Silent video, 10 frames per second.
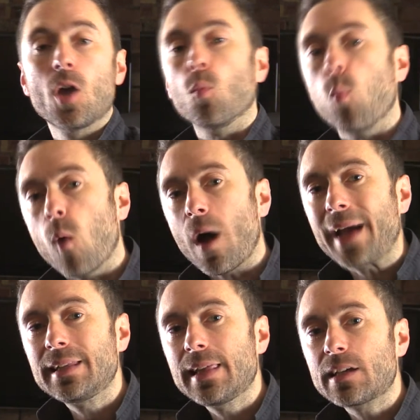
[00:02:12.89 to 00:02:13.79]
Why
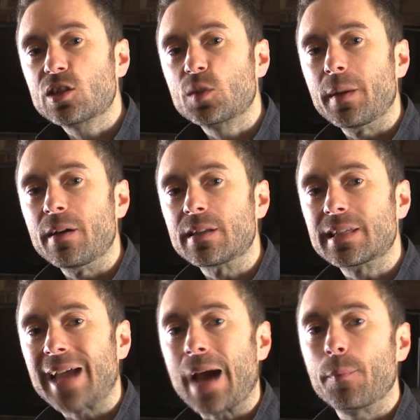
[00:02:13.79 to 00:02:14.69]
do the experiences
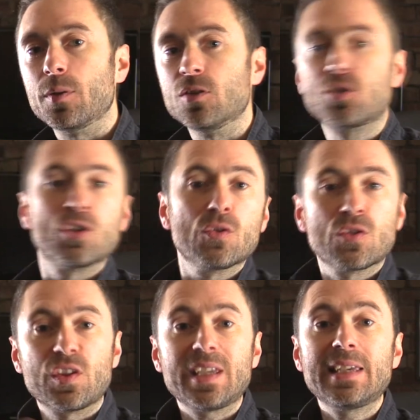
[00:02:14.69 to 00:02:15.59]
happen to
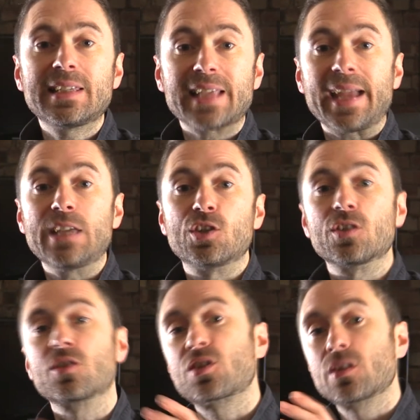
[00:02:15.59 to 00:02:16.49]
these
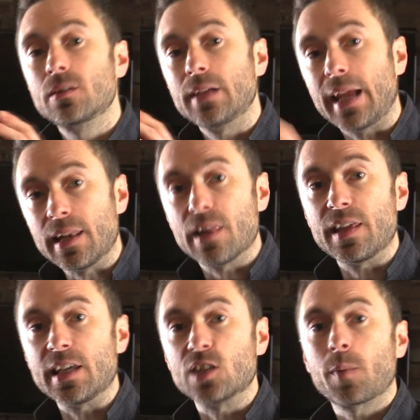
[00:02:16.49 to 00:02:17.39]
agents in
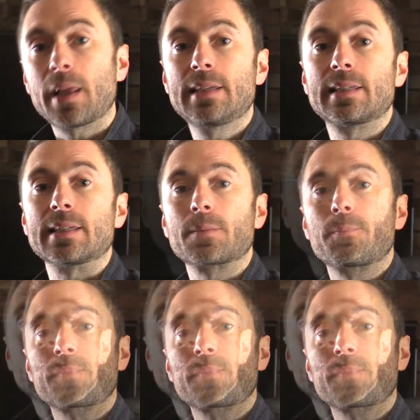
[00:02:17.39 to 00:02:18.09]
these places?